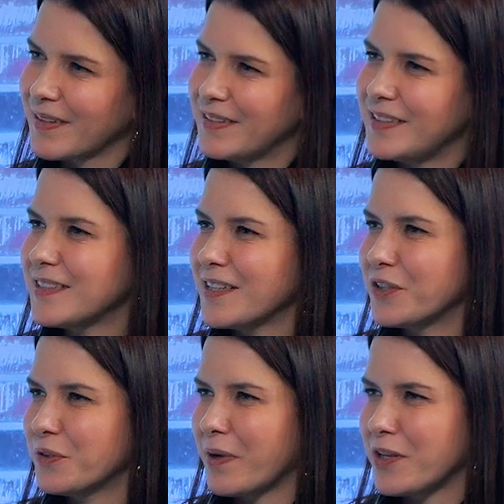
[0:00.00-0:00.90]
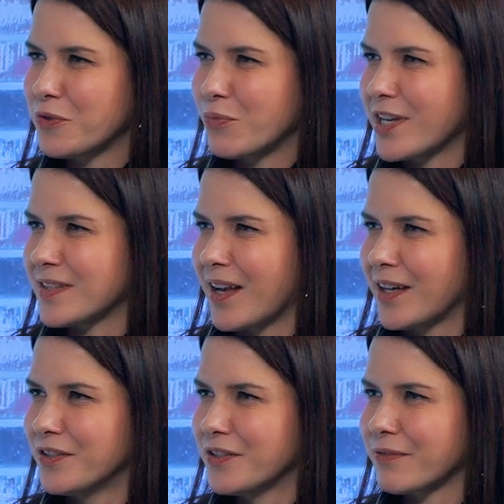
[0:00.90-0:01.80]
This is a good way to break
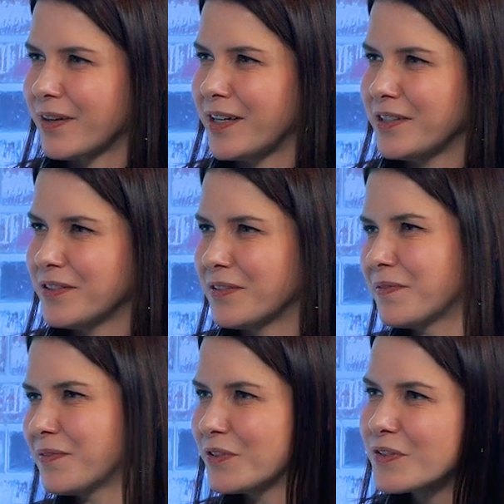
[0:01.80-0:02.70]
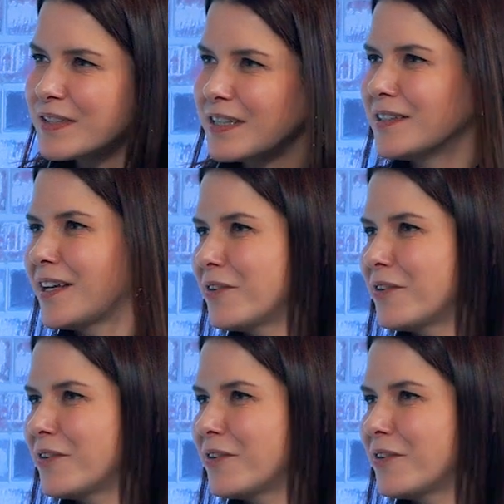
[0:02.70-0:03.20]
silos, right? To see that